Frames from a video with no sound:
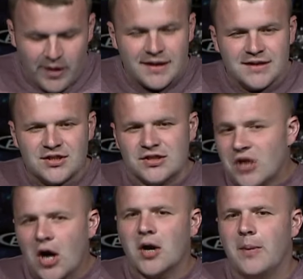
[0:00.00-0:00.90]
wanted to
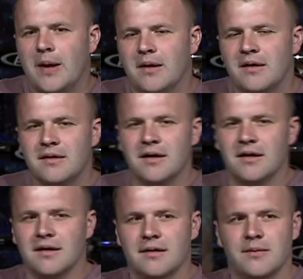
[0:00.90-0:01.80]
talk about
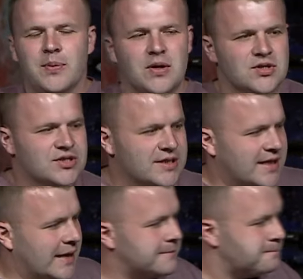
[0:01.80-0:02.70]
a person
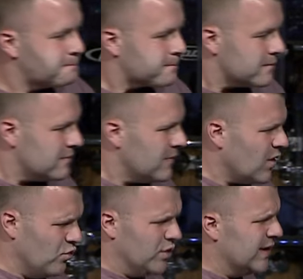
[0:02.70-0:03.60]
that
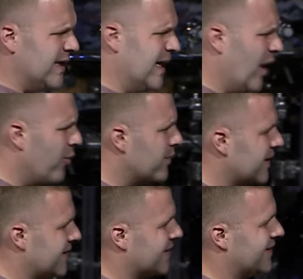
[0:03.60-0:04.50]
really helped
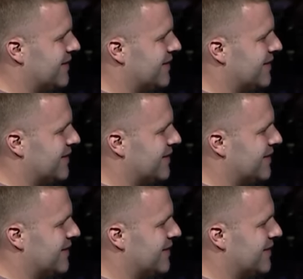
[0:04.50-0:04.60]
me,